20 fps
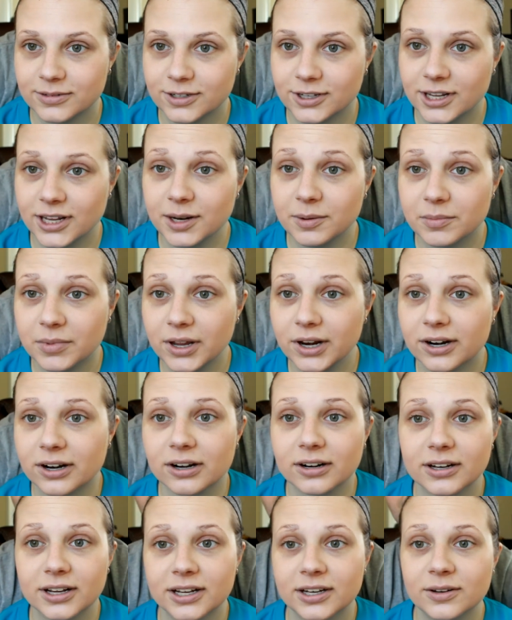Getting better
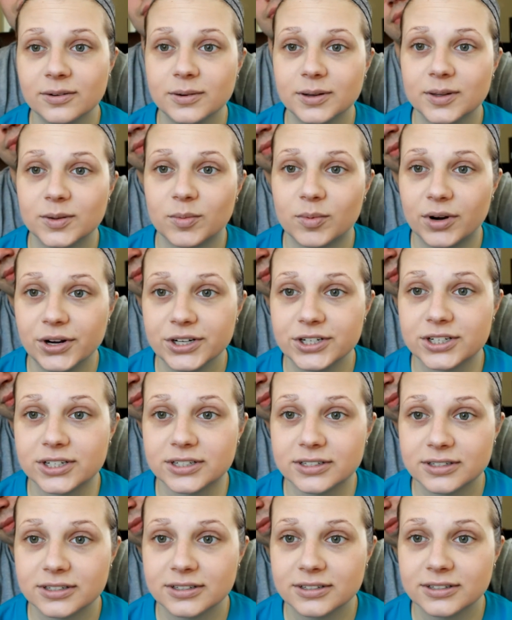at knowing the
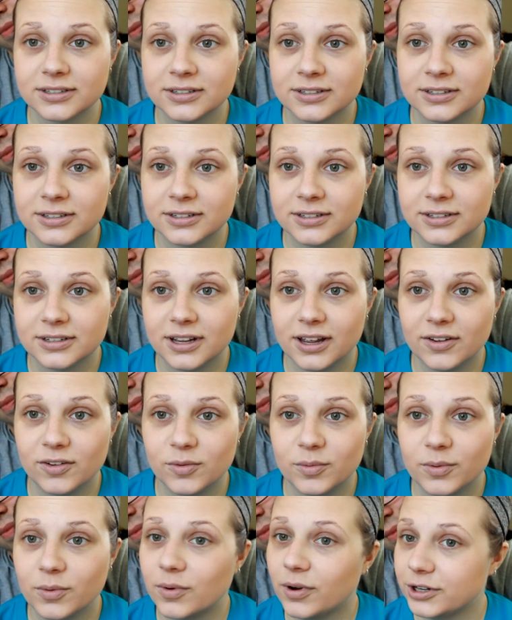brushes.
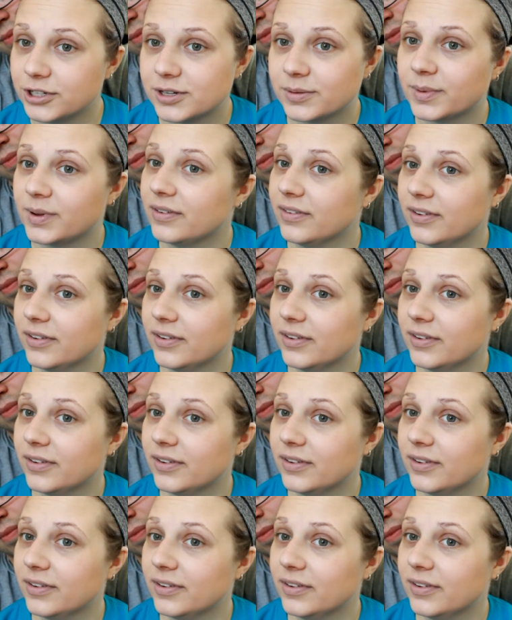You've been watching my